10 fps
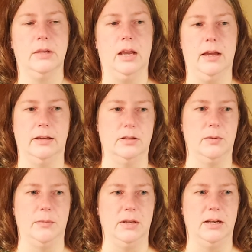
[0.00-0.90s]
I guess
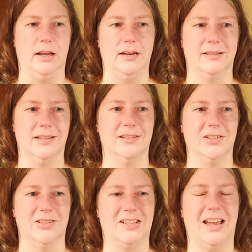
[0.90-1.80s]
what I'm getting at is this
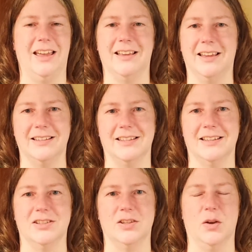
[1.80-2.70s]
just ties
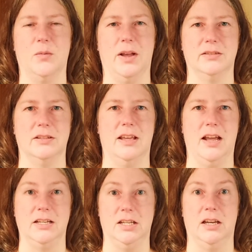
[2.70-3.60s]
in so well to that
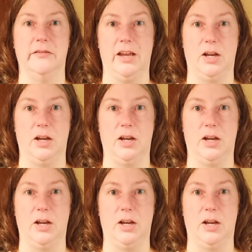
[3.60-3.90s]
idea of